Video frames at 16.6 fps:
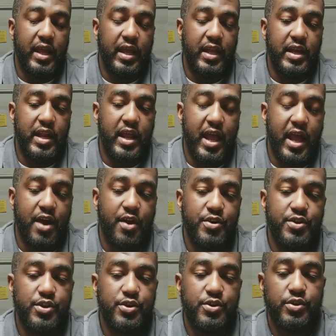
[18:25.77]

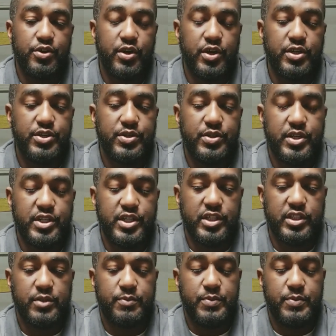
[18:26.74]
and how you're going to